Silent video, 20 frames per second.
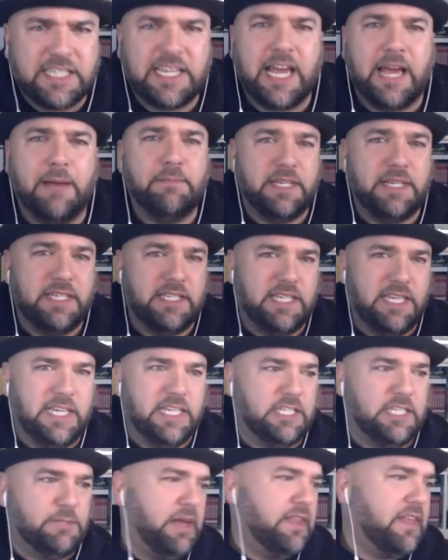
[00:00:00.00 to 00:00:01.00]
can be
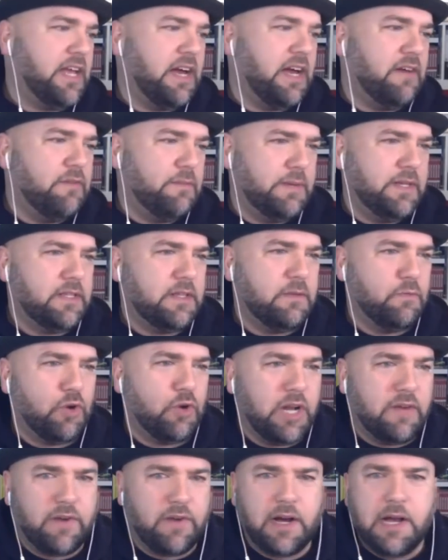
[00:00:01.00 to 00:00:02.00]
seized by the government or
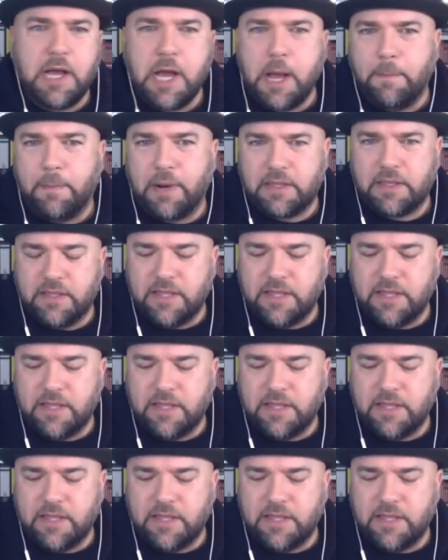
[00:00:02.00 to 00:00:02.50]
whatever, but